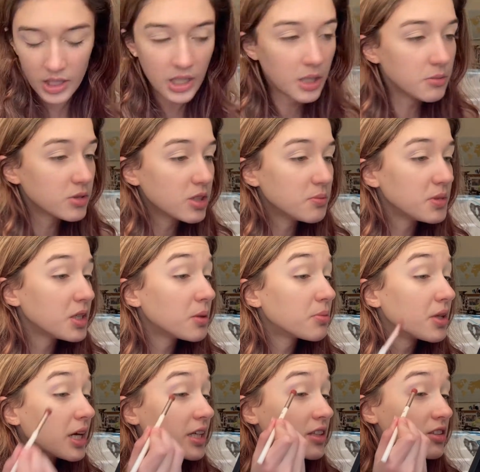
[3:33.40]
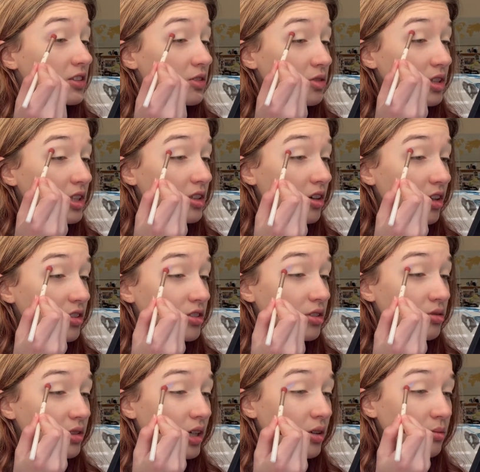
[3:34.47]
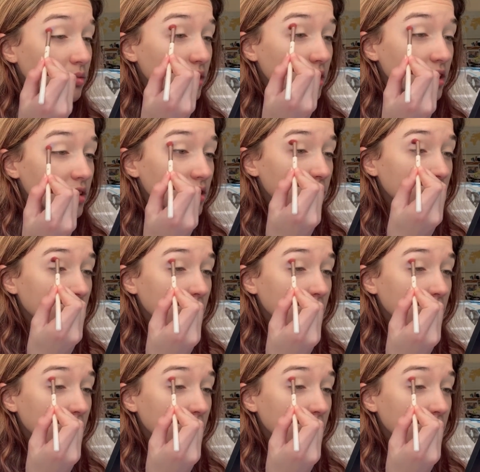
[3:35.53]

I'm going to be applying this using an Ulta round brush